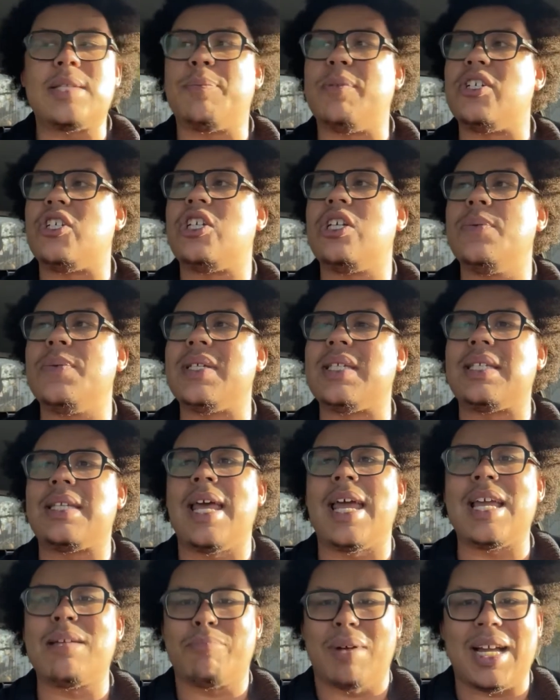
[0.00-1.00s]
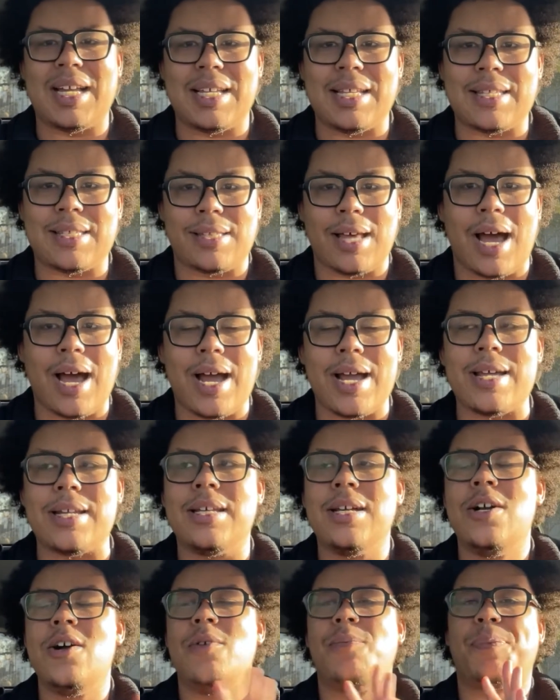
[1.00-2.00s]
but she was staying by his side
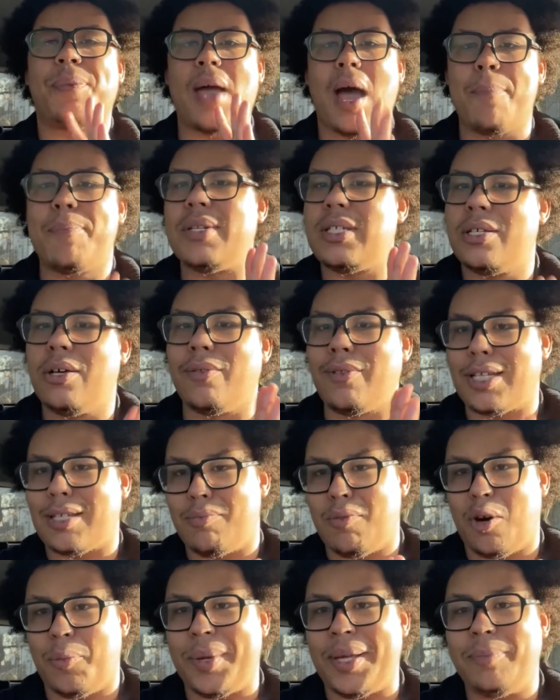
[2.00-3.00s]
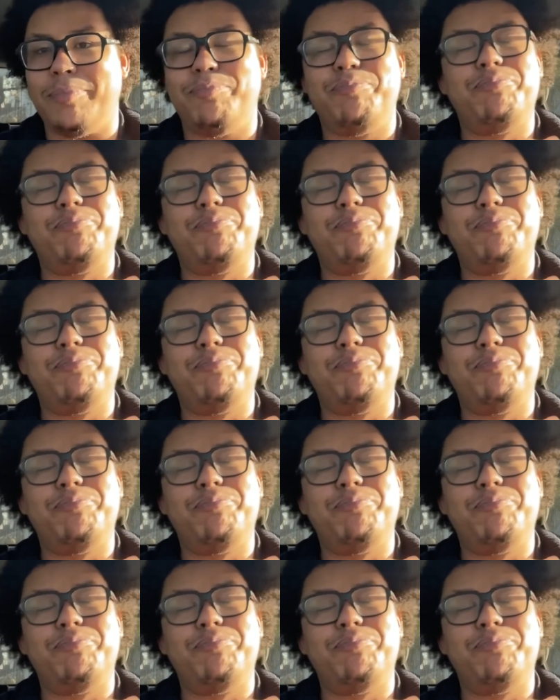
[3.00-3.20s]
up until this moment.